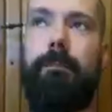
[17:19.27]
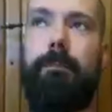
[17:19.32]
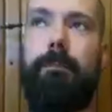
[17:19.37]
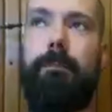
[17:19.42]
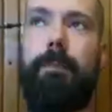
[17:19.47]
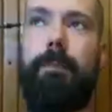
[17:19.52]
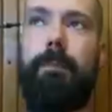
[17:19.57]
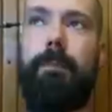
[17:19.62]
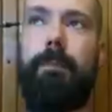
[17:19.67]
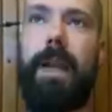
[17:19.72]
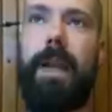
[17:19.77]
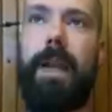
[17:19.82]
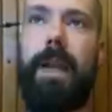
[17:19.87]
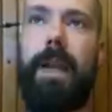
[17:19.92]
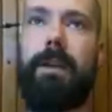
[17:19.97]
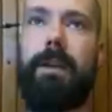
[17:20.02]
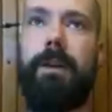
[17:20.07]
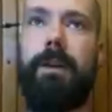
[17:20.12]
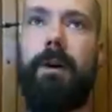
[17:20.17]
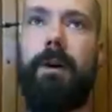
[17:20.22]
but,
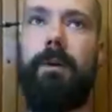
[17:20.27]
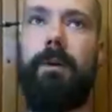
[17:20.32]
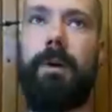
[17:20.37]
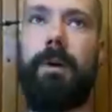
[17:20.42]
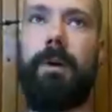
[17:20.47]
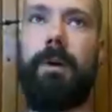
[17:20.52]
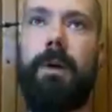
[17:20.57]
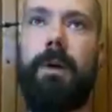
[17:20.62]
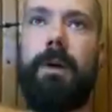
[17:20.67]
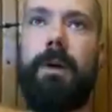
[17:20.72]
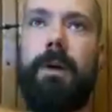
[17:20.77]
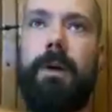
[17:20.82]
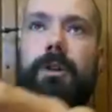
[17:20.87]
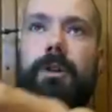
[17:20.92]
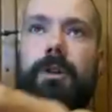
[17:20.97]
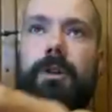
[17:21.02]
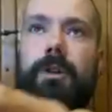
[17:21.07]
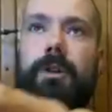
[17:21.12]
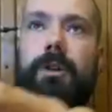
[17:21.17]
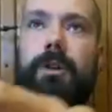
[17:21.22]
you know,
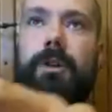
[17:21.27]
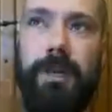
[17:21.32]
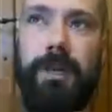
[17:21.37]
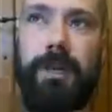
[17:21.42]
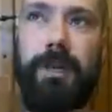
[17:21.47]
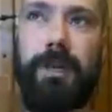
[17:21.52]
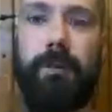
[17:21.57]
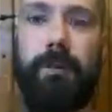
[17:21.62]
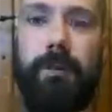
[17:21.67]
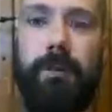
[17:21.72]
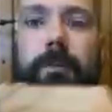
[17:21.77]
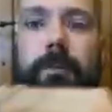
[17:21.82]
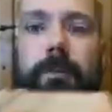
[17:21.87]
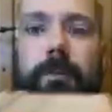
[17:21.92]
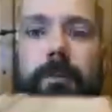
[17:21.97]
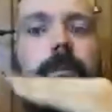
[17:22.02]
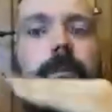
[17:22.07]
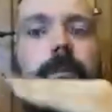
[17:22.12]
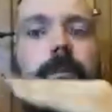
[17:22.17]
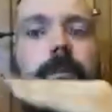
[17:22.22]
Toronto
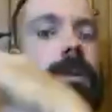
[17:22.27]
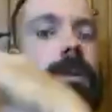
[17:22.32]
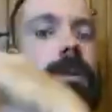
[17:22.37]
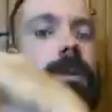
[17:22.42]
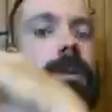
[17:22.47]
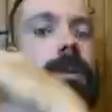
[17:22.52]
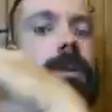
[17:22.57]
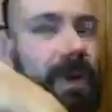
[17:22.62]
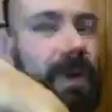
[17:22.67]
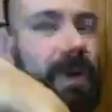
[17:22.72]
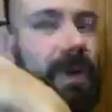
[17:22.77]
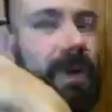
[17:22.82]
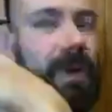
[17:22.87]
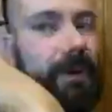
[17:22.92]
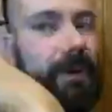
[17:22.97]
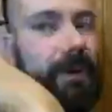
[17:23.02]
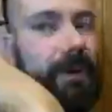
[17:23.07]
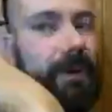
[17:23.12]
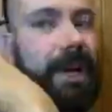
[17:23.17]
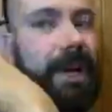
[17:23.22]
was pretty
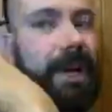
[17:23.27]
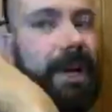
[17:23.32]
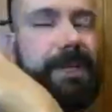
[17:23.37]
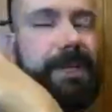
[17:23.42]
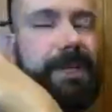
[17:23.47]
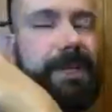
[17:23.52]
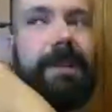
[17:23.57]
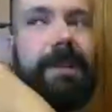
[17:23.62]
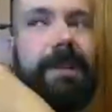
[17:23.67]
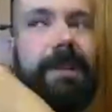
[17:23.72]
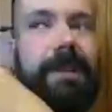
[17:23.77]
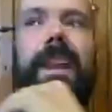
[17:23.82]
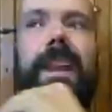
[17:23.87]
close to that too.